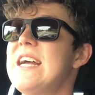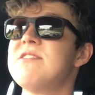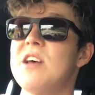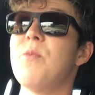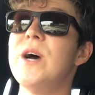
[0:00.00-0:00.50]

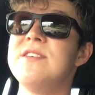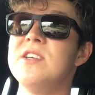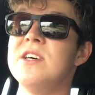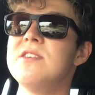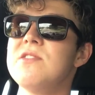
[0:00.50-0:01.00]
In some ways
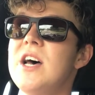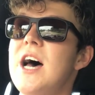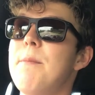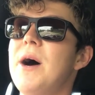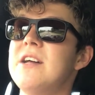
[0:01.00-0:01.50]
it is,
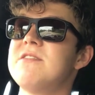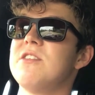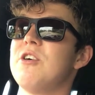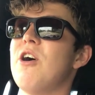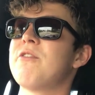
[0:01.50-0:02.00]
but
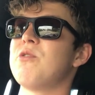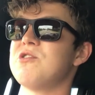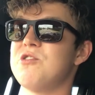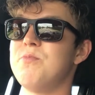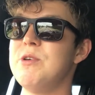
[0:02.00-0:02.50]
of
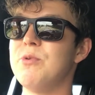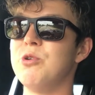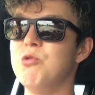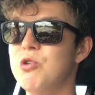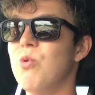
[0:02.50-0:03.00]
course the
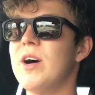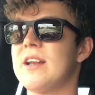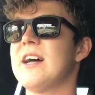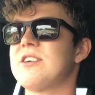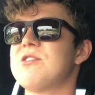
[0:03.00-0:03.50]
people who do
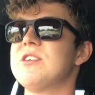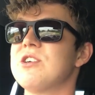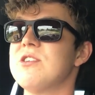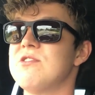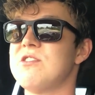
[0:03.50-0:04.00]
want luxury
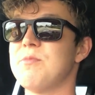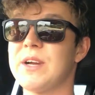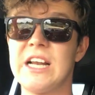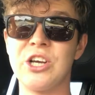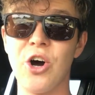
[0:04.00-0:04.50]
goods
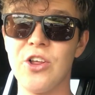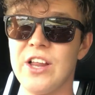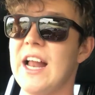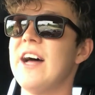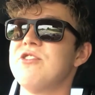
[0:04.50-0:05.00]
typically go
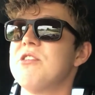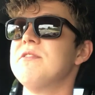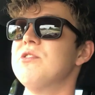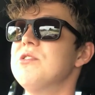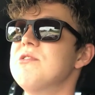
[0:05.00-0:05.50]
the Land
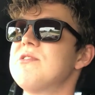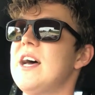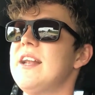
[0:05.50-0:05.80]
Rover route,